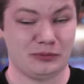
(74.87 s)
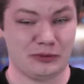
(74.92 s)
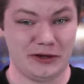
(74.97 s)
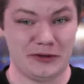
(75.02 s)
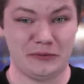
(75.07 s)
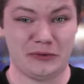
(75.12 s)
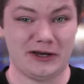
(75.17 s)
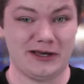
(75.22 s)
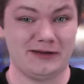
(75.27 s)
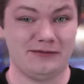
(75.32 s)
Bray
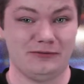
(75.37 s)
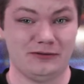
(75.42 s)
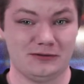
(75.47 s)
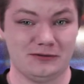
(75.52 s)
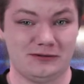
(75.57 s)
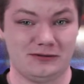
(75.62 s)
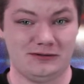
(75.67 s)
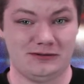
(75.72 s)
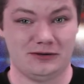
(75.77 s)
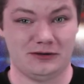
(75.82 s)
Wyatt
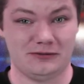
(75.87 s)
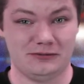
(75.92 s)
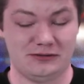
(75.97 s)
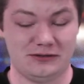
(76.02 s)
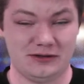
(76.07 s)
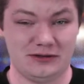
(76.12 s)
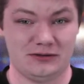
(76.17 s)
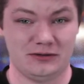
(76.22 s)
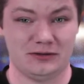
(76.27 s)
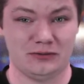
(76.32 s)
vs. Dolph
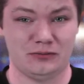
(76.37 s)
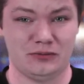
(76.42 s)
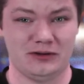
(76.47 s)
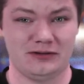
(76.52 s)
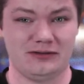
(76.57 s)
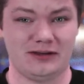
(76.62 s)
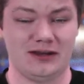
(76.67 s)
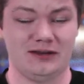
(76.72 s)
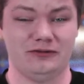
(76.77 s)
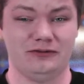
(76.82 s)
Ziggler
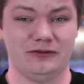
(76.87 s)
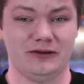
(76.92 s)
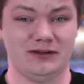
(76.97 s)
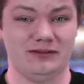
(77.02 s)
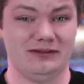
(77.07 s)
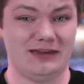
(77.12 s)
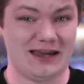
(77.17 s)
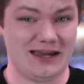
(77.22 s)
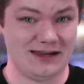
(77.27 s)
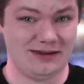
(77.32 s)
was a
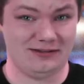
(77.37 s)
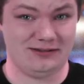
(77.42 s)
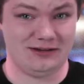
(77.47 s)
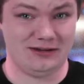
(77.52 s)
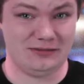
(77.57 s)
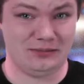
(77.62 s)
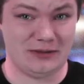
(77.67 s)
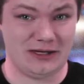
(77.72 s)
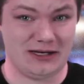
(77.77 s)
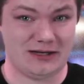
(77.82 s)

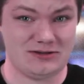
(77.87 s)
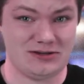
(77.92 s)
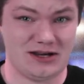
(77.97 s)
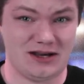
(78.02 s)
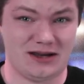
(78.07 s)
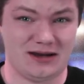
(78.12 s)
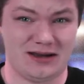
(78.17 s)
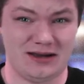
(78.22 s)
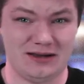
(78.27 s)
fantastic match, and